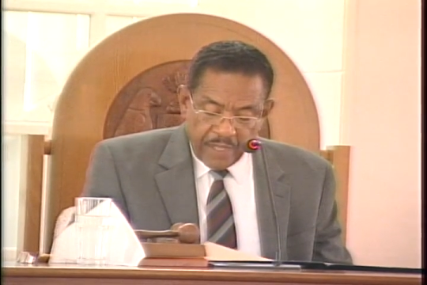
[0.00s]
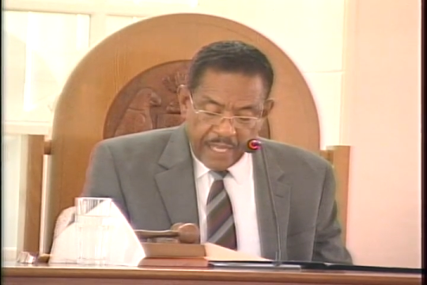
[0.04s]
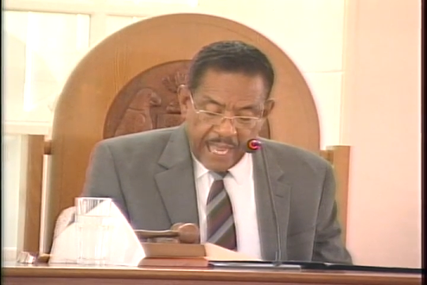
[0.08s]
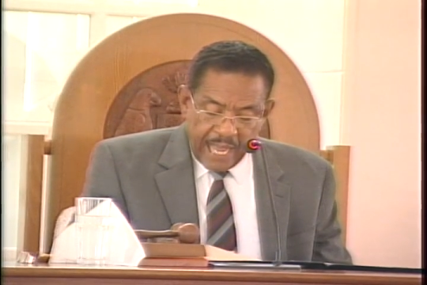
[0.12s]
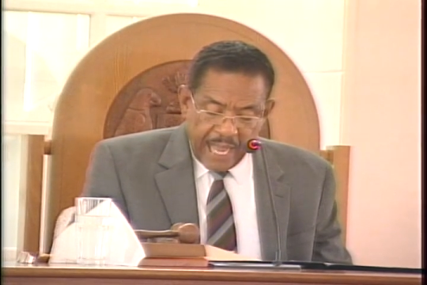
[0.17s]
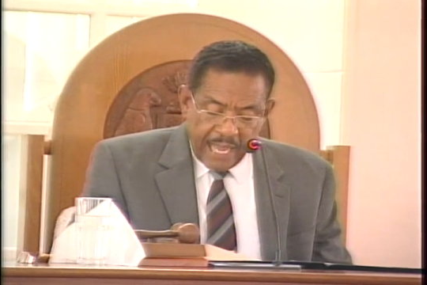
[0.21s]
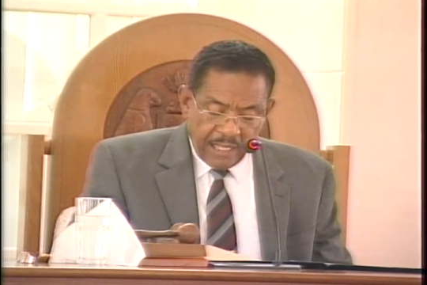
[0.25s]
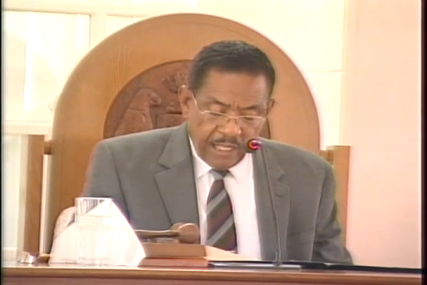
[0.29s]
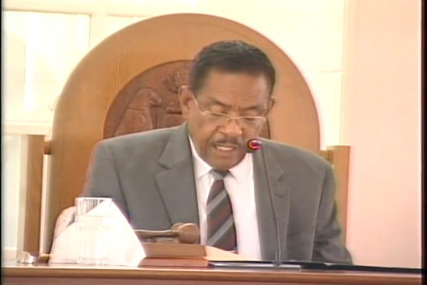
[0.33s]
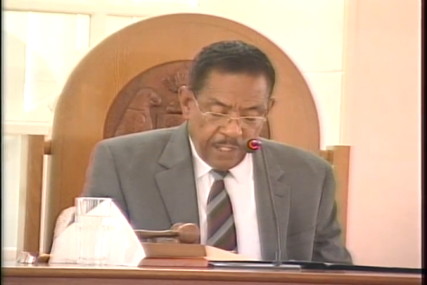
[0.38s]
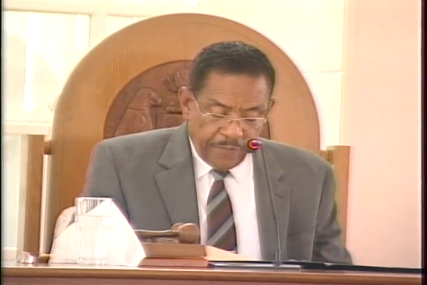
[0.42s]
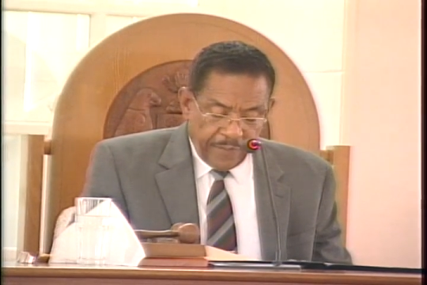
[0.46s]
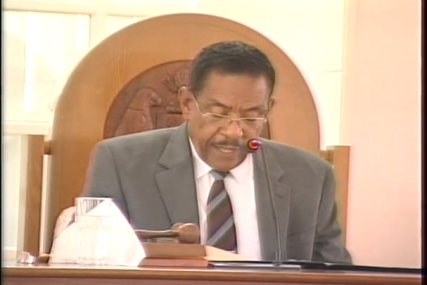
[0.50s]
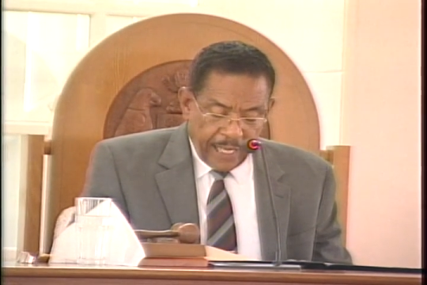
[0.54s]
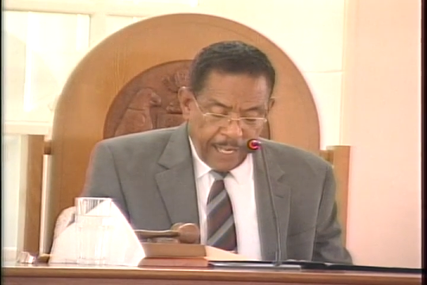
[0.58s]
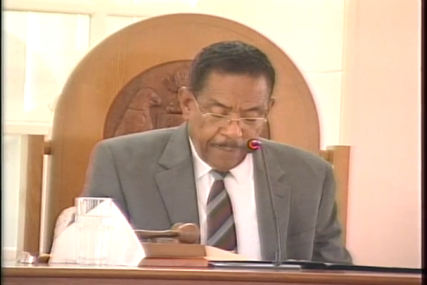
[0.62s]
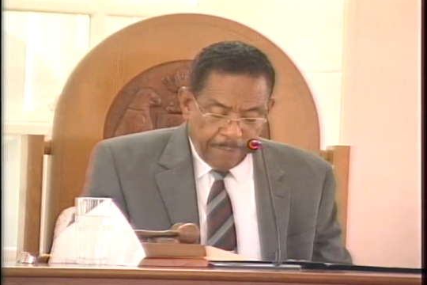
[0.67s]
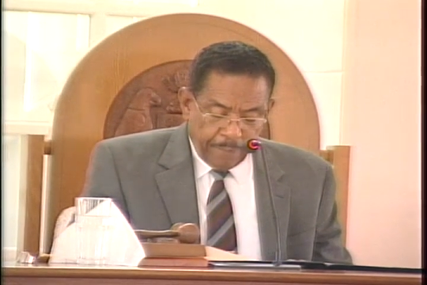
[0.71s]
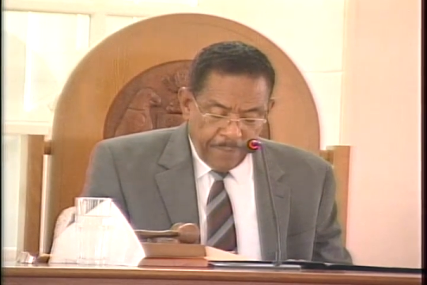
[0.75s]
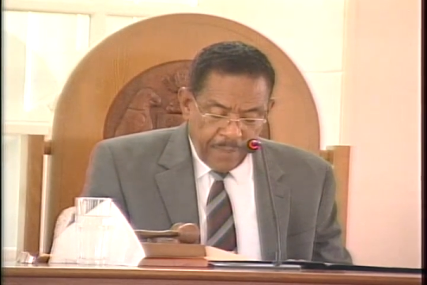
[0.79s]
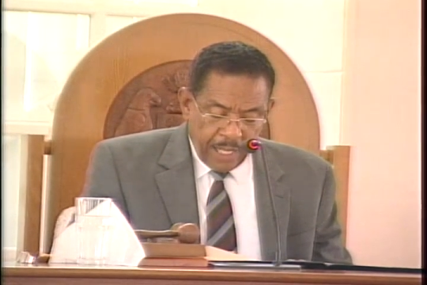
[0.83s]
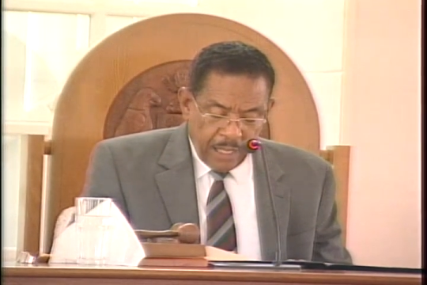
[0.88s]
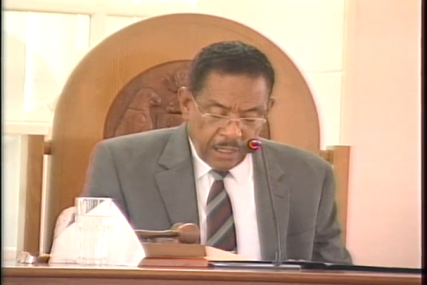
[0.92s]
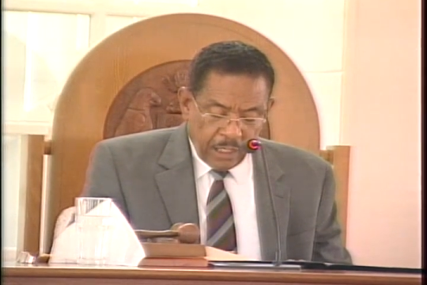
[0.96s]
and
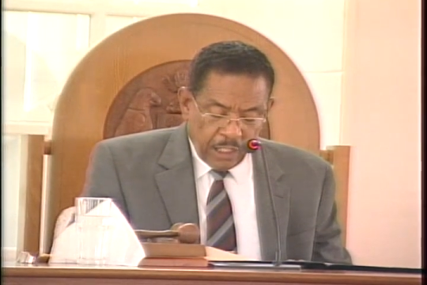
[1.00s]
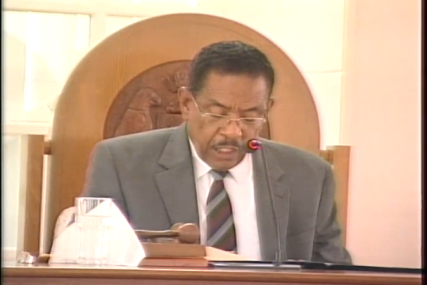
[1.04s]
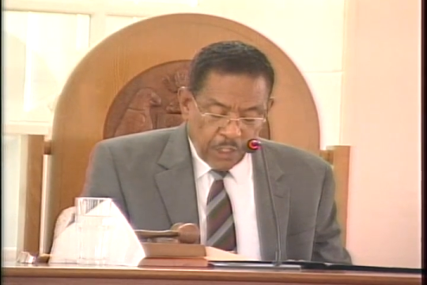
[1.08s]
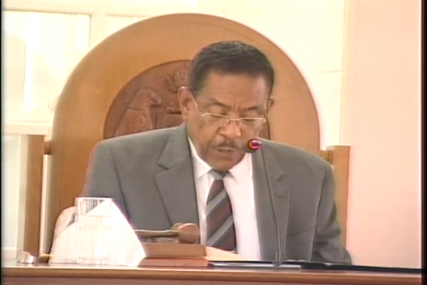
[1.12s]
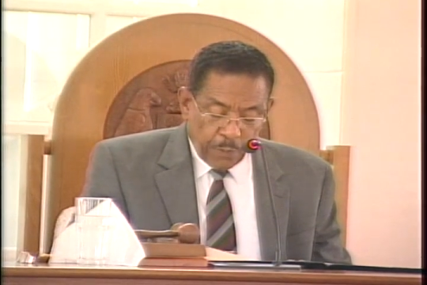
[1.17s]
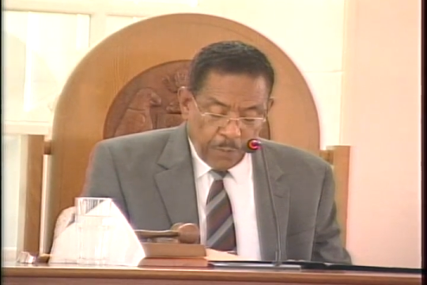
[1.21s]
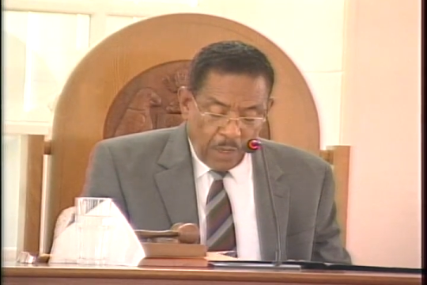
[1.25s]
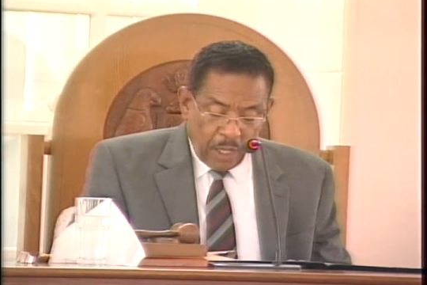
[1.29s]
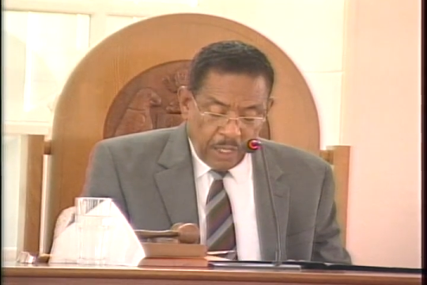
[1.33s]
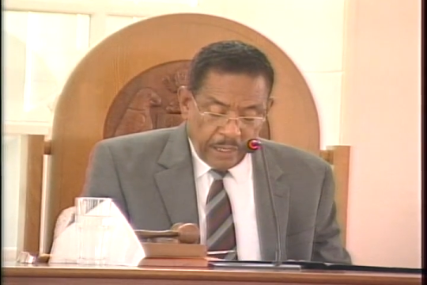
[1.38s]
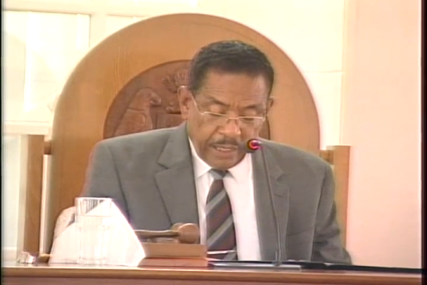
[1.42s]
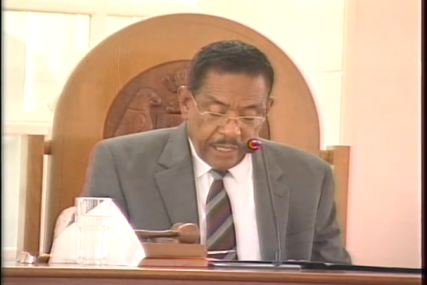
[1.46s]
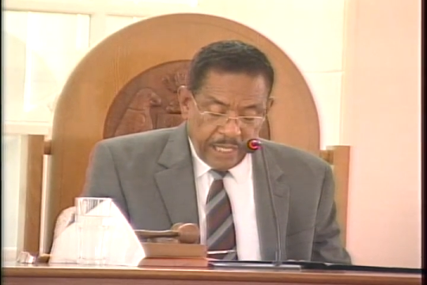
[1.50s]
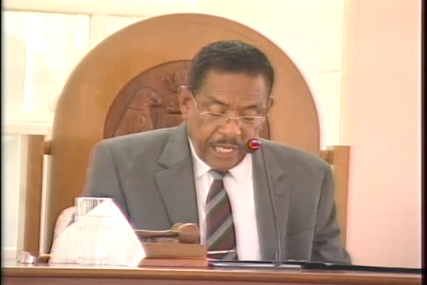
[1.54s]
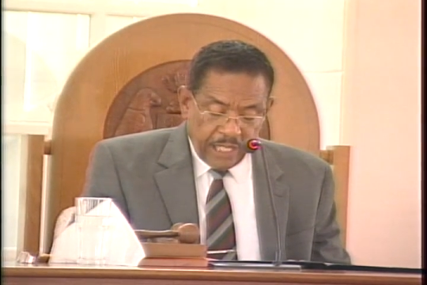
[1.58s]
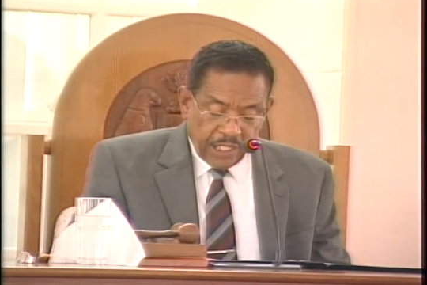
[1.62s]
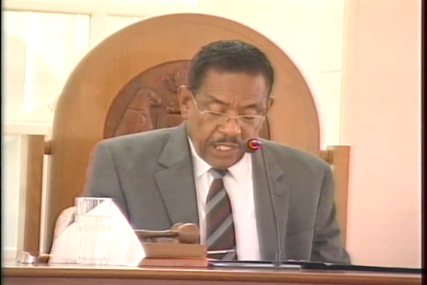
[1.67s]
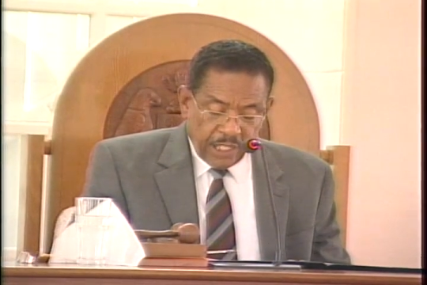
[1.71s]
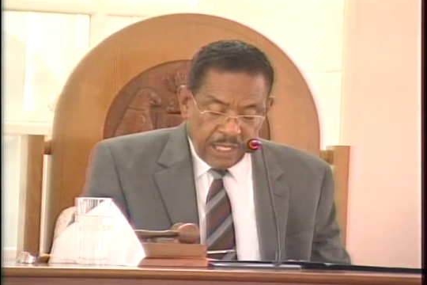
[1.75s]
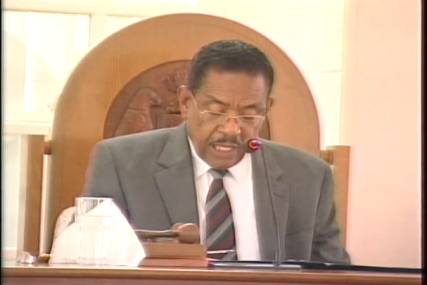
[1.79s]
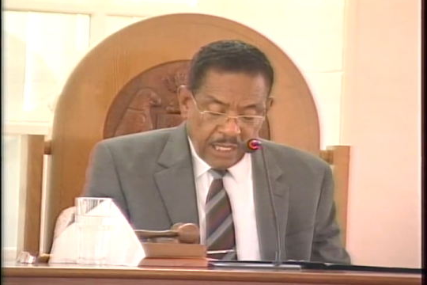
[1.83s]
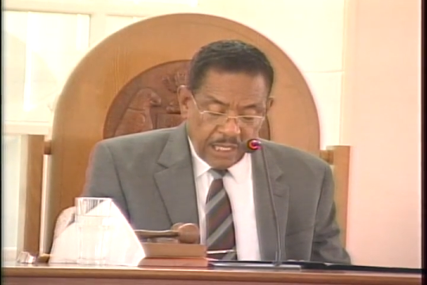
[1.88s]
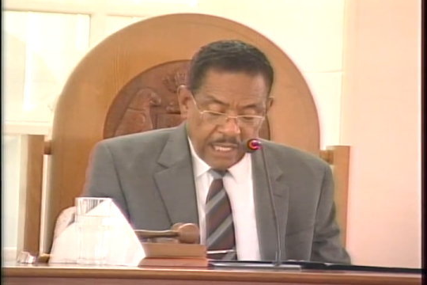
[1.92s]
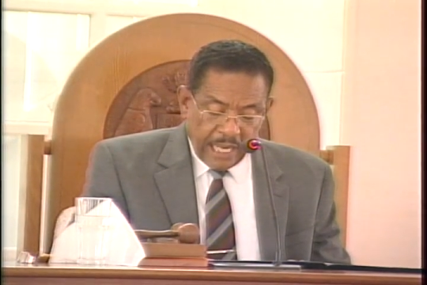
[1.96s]
development in small
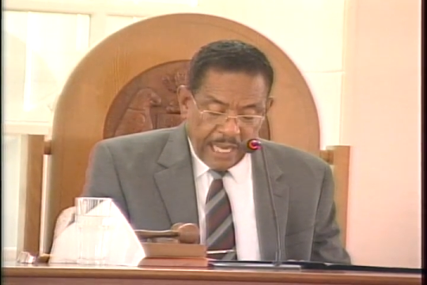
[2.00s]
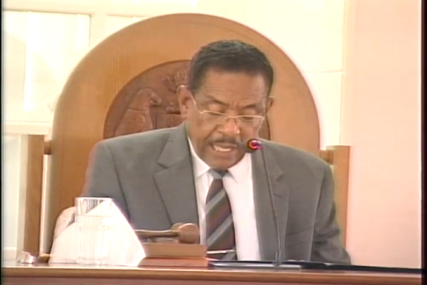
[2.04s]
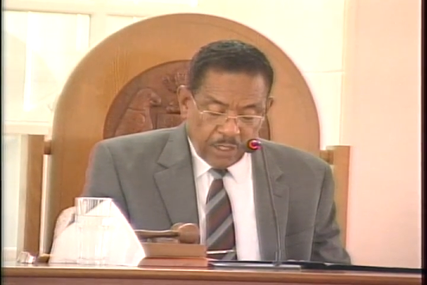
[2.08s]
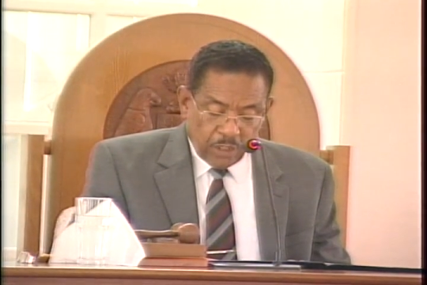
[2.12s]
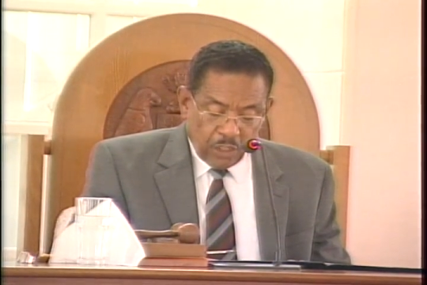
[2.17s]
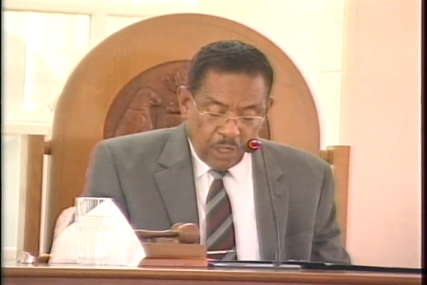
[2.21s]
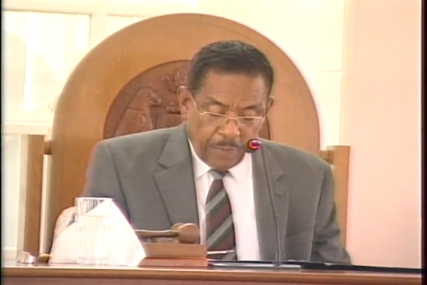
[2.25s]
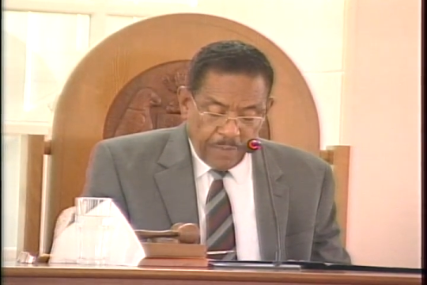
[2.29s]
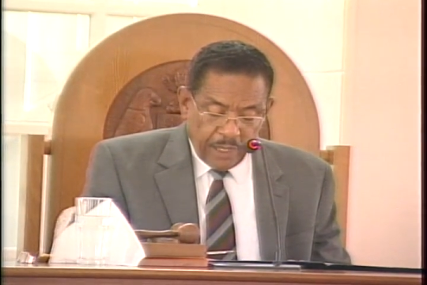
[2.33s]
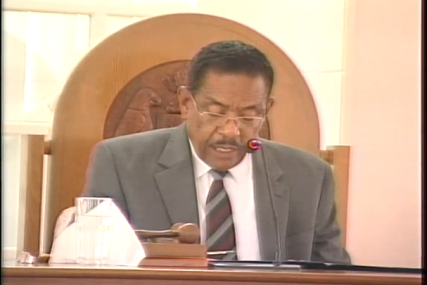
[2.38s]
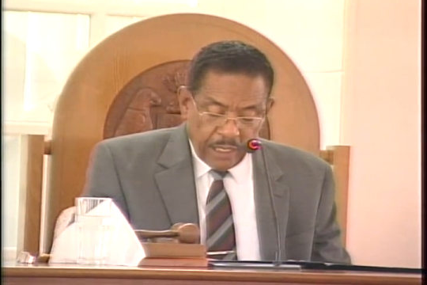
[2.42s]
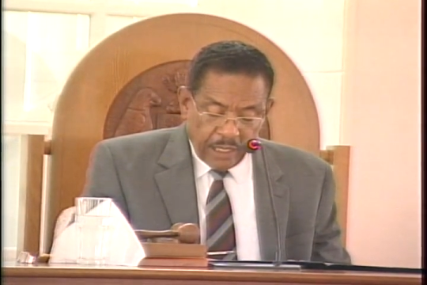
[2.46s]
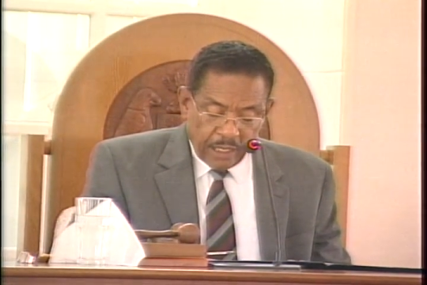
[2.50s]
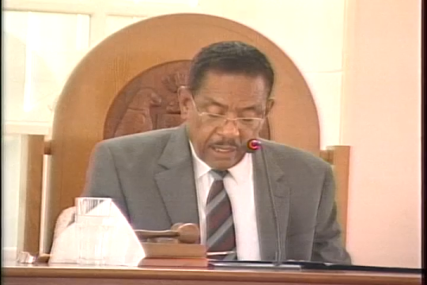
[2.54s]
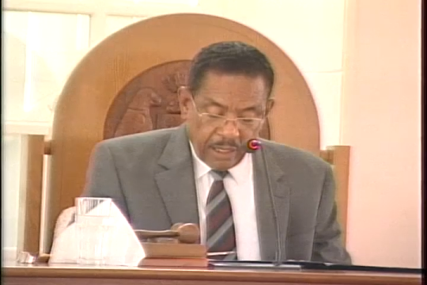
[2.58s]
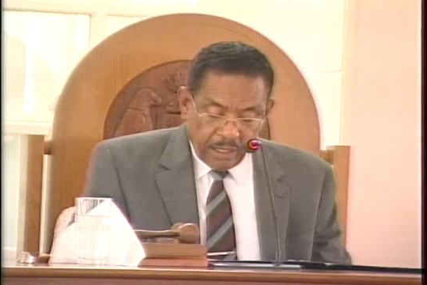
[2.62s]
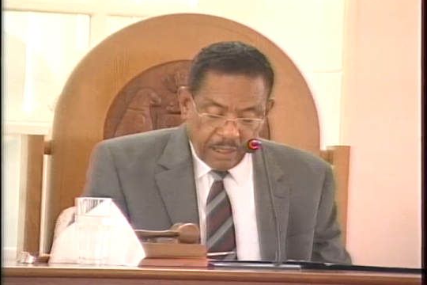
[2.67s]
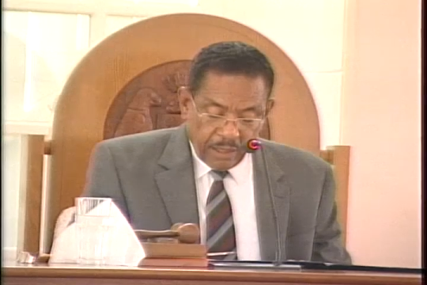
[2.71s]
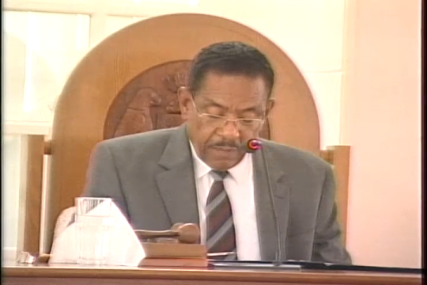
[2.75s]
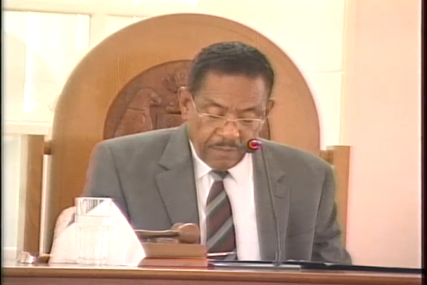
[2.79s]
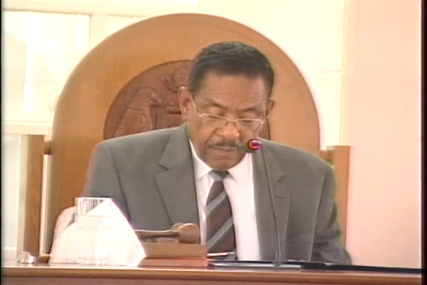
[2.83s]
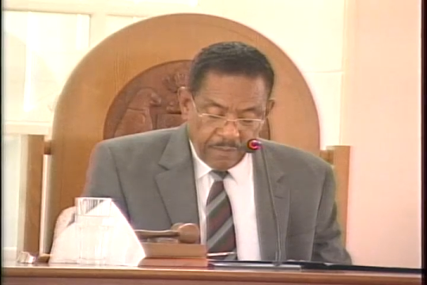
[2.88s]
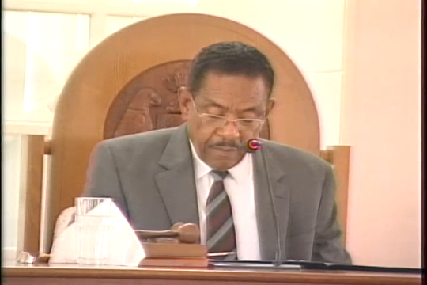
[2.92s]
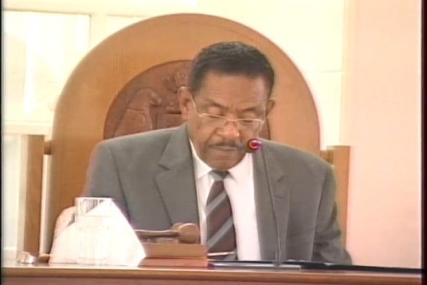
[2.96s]
nations like
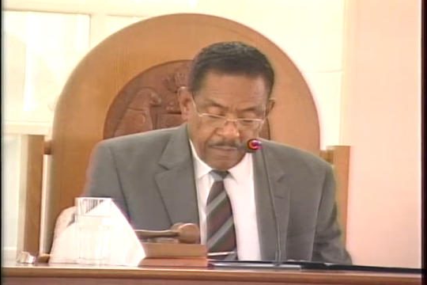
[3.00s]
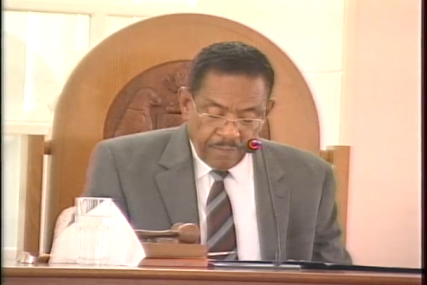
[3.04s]
Dominica